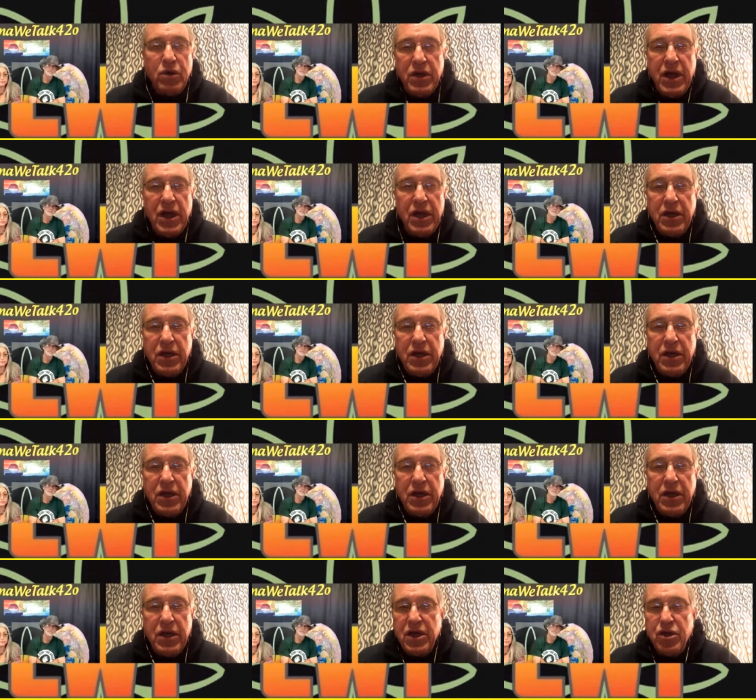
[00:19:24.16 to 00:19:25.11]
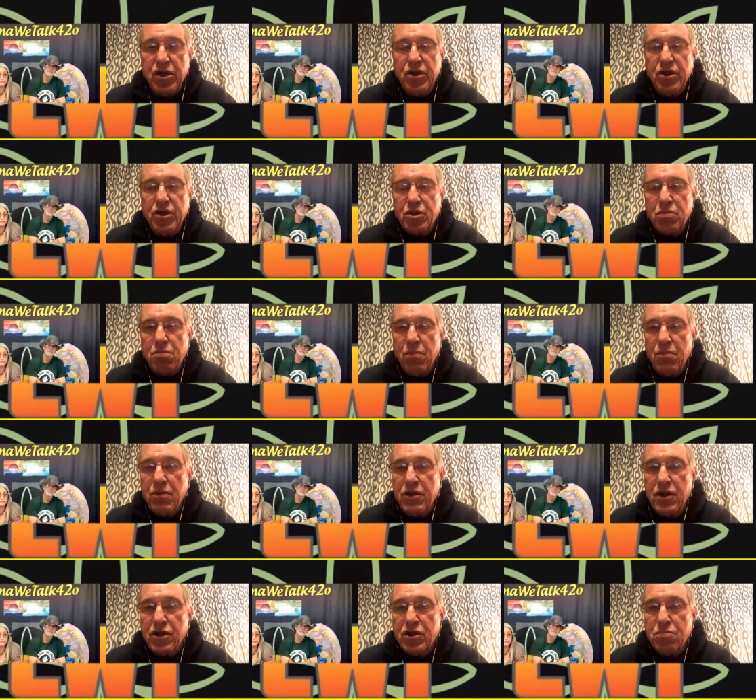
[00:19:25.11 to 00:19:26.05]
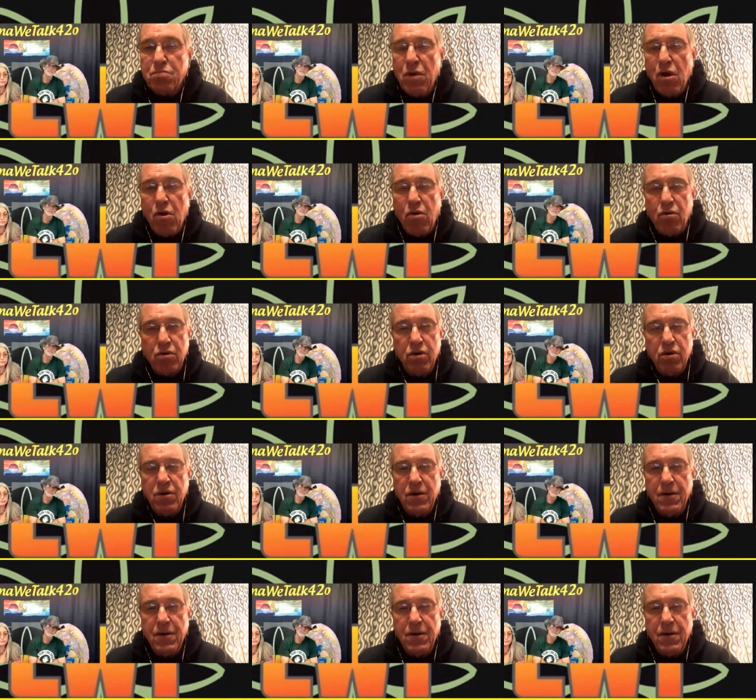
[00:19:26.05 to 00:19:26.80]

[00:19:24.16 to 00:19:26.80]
they get into this mode.